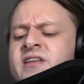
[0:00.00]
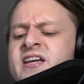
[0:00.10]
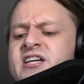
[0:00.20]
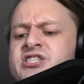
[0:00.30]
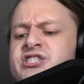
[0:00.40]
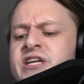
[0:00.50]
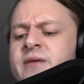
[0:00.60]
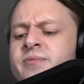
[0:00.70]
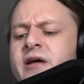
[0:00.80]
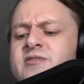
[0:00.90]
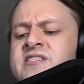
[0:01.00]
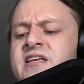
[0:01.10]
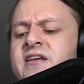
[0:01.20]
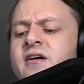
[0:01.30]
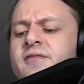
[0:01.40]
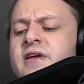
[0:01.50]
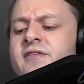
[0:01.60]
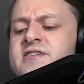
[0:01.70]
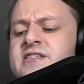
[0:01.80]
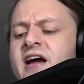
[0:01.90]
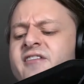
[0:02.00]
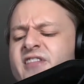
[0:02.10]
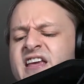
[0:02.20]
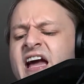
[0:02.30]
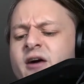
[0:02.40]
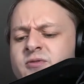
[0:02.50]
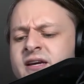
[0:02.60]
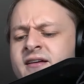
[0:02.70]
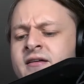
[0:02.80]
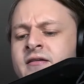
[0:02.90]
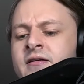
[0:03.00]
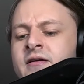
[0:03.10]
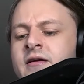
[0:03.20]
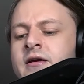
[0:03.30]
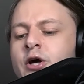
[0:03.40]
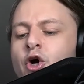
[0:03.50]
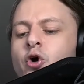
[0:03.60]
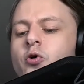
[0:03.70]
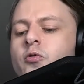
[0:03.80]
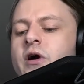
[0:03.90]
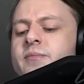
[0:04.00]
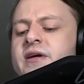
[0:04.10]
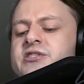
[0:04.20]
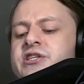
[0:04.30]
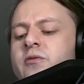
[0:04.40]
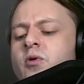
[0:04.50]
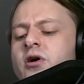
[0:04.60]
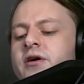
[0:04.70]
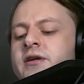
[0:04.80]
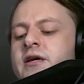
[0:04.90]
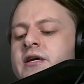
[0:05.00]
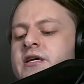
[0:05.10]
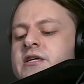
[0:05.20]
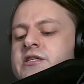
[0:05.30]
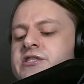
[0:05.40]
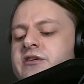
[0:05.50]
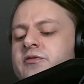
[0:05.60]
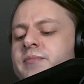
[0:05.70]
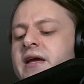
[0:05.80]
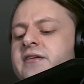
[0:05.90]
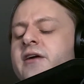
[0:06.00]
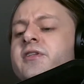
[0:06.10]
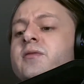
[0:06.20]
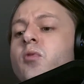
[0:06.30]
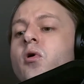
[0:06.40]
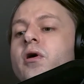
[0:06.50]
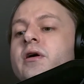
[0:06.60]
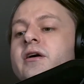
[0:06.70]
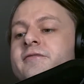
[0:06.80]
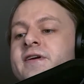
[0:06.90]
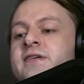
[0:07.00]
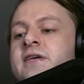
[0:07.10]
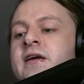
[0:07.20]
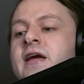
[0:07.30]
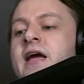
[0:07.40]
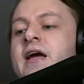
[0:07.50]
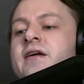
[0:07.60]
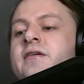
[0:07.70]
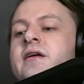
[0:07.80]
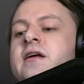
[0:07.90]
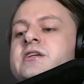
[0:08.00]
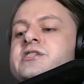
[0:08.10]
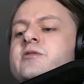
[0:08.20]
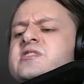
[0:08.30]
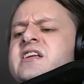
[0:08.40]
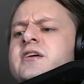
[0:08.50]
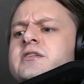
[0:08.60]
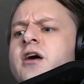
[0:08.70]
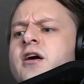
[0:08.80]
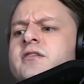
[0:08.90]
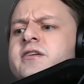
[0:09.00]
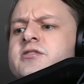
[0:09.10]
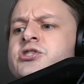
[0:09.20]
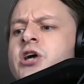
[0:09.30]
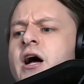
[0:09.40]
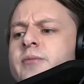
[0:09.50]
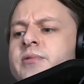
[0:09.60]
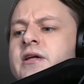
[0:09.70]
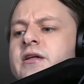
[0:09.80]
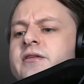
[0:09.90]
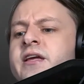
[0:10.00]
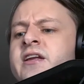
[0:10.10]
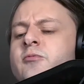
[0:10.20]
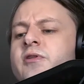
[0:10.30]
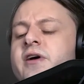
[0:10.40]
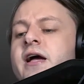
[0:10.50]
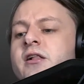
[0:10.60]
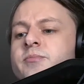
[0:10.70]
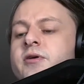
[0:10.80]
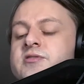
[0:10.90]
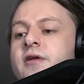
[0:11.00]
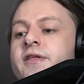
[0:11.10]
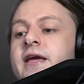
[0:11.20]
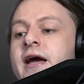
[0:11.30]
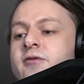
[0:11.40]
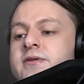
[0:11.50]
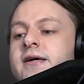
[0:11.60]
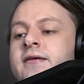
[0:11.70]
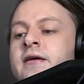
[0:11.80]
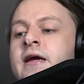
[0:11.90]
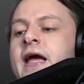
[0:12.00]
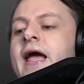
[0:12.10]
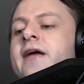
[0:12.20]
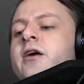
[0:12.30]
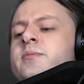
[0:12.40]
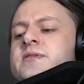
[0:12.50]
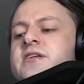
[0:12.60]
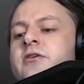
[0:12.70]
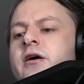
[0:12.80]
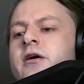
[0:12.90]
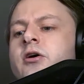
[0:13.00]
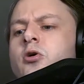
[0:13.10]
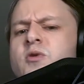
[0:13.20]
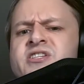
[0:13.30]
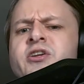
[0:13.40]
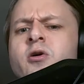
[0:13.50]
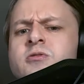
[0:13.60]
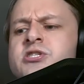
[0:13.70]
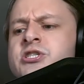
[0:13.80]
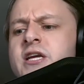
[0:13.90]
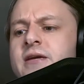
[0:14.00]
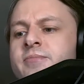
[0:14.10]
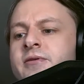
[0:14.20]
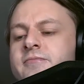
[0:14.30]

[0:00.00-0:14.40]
a sheep that was sitting on the other side of the counter? Rub as she would make nothing more of it. She was in a dark little shop, leaning with her elbows on the counter, and opposite her was an old sheep,